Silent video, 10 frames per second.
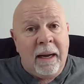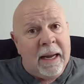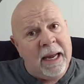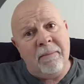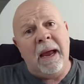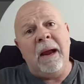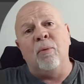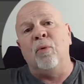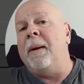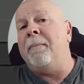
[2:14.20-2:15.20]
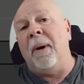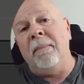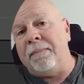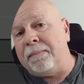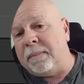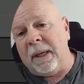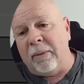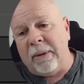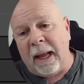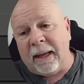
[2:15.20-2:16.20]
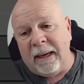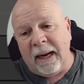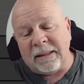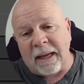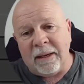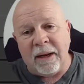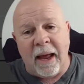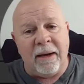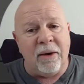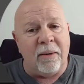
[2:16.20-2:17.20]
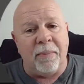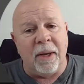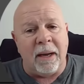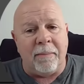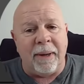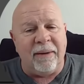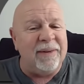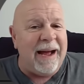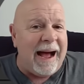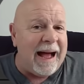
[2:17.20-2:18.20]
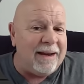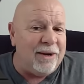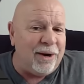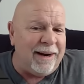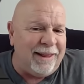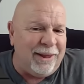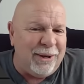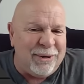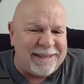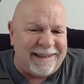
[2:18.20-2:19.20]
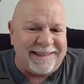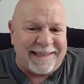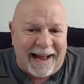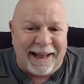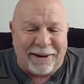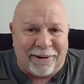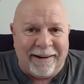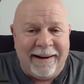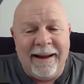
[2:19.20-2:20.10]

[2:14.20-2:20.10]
It may rip up, like in the next, and you're brilliant. But if not, you're going to lose $1.